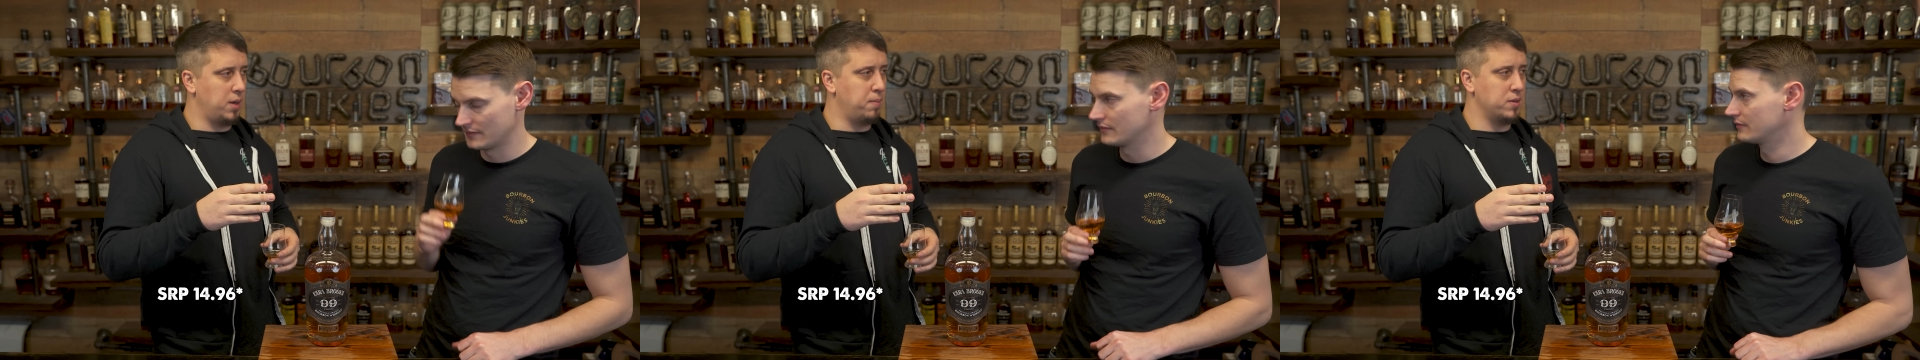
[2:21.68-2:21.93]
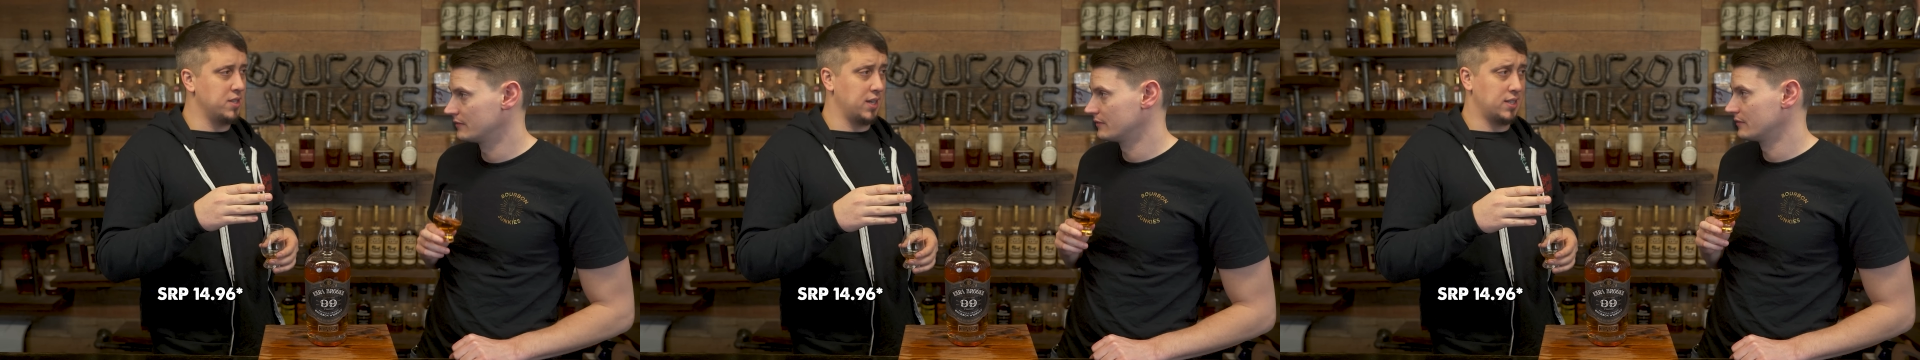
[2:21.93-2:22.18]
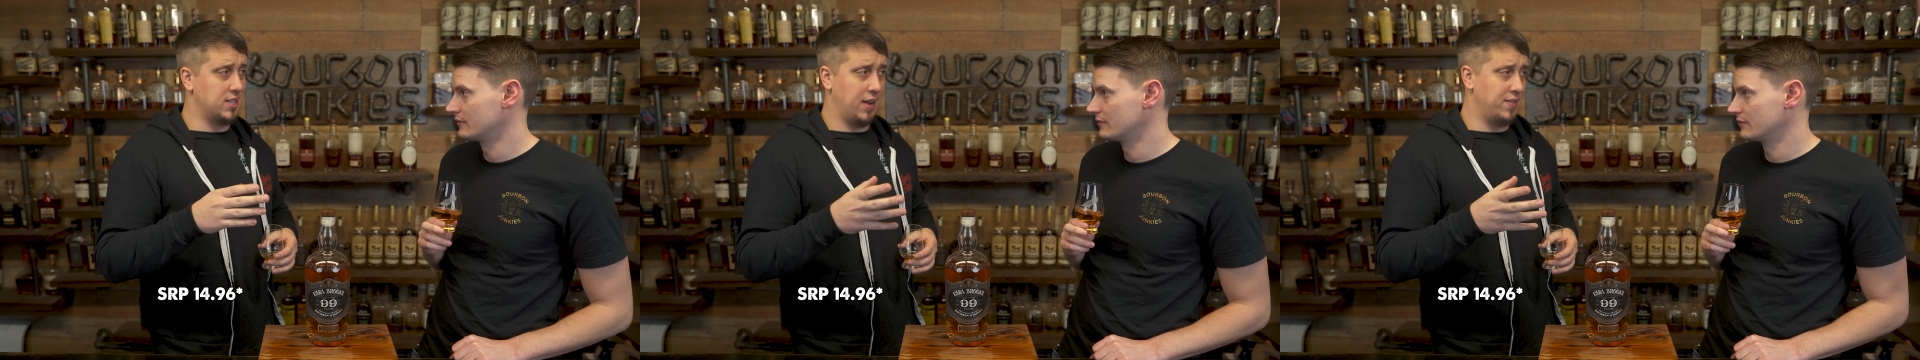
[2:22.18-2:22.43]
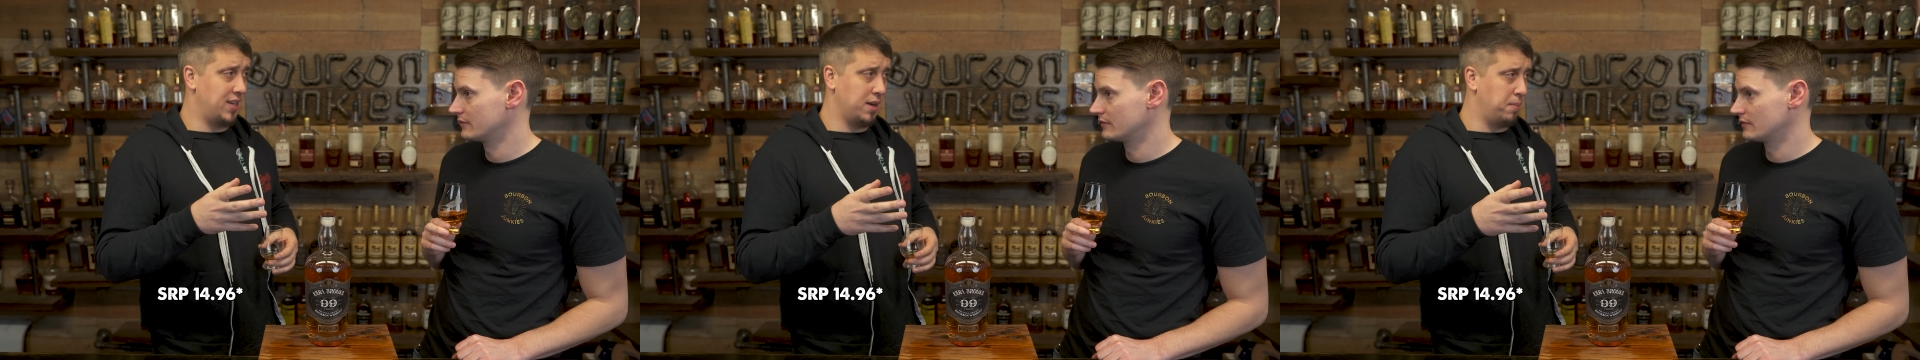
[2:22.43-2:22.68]
Speaker 1: cheap one's like
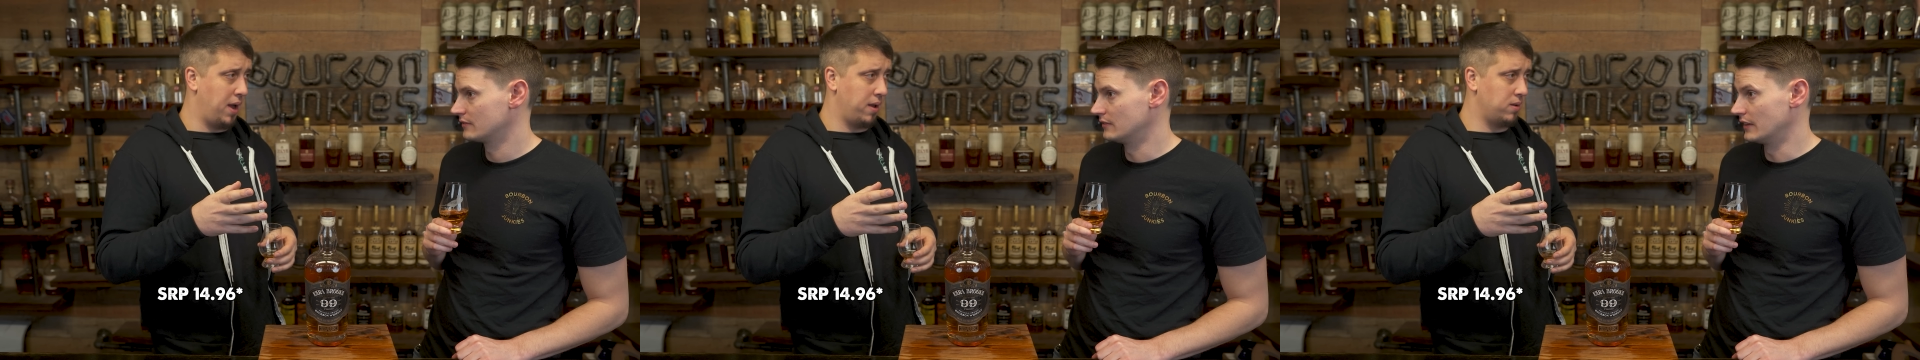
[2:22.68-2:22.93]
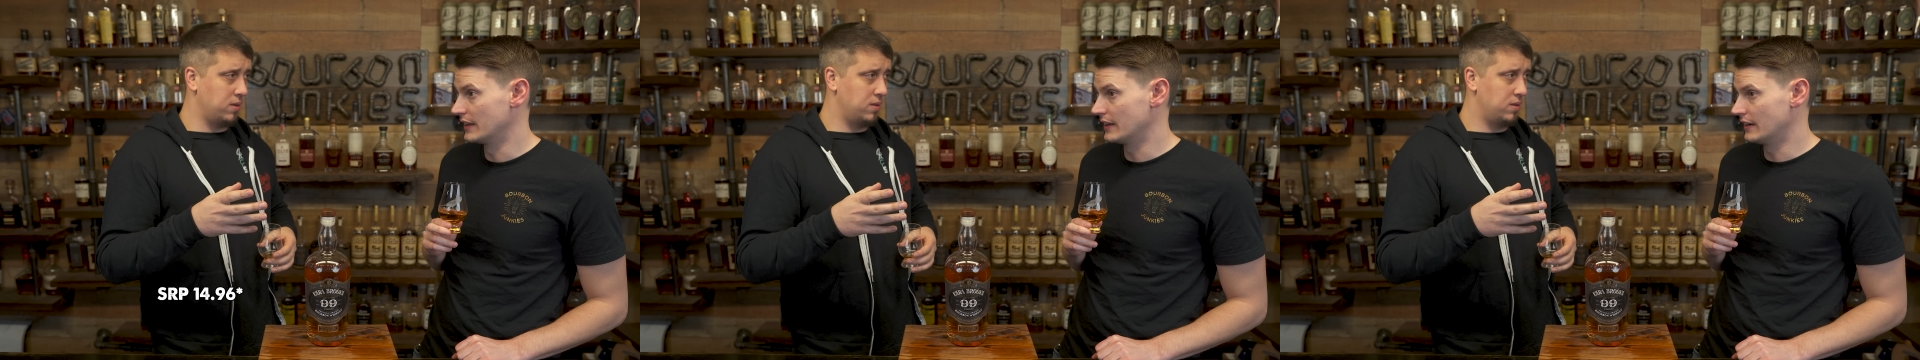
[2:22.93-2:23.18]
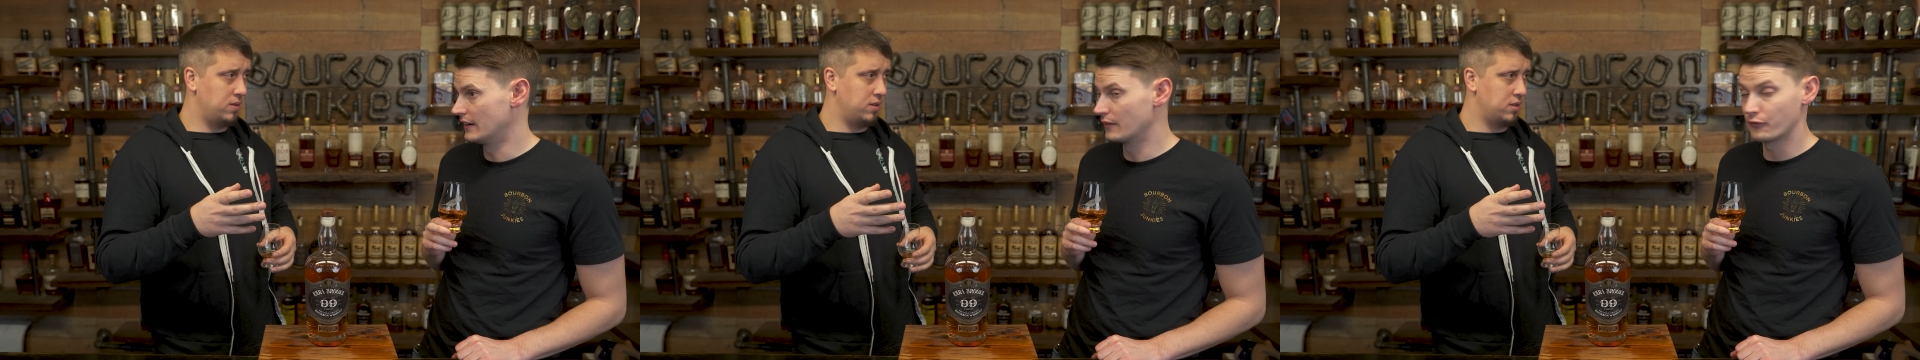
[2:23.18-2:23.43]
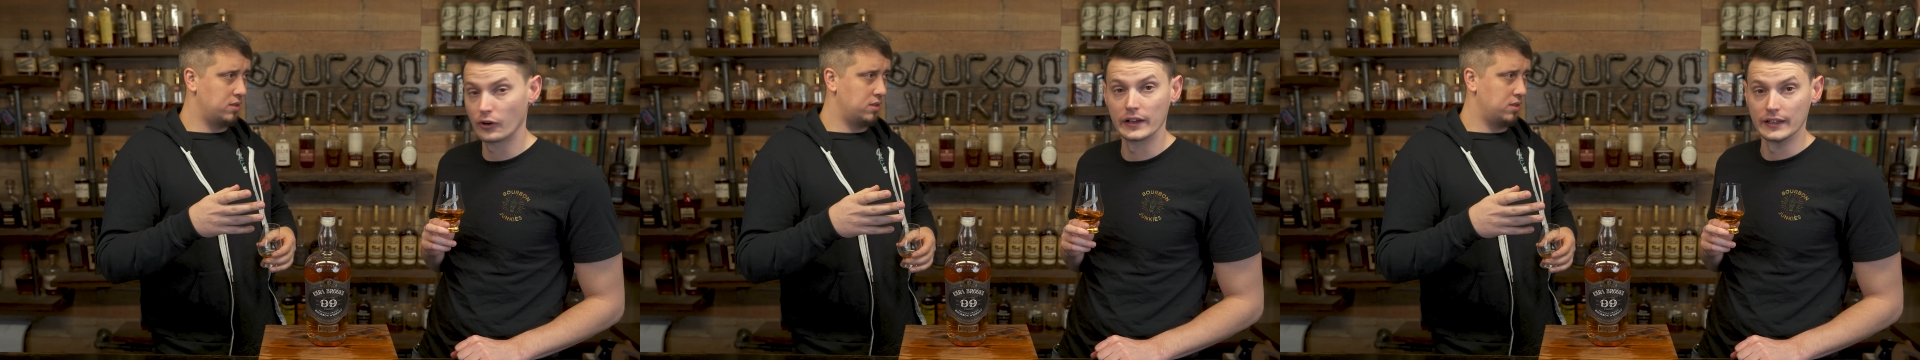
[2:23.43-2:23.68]
17 a bottle.
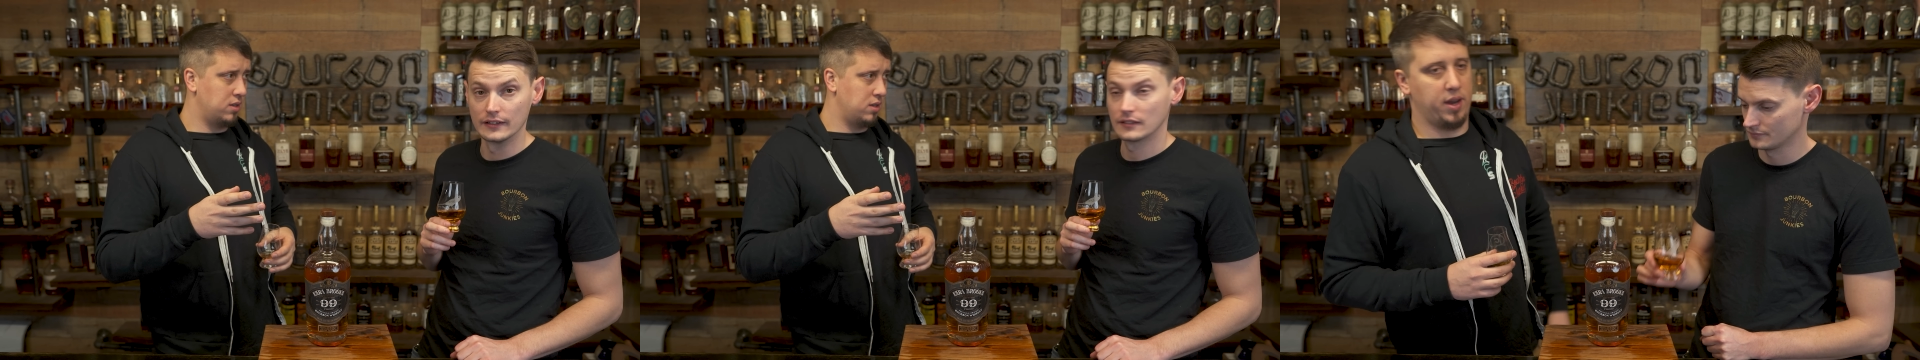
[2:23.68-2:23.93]
Free.